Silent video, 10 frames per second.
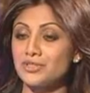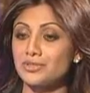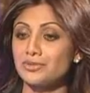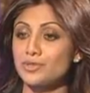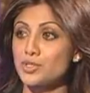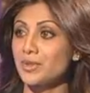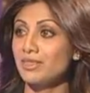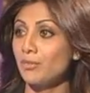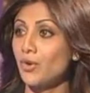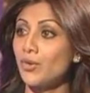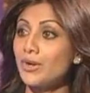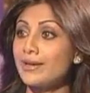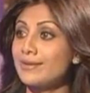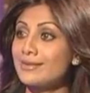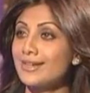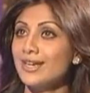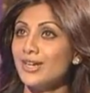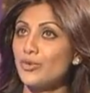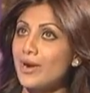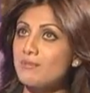to spin the ball and
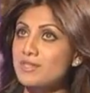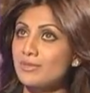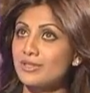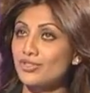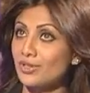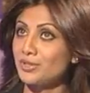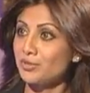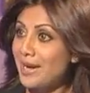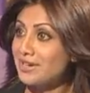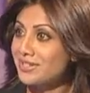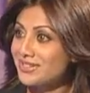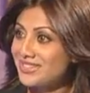Graham Smith taught me to bat.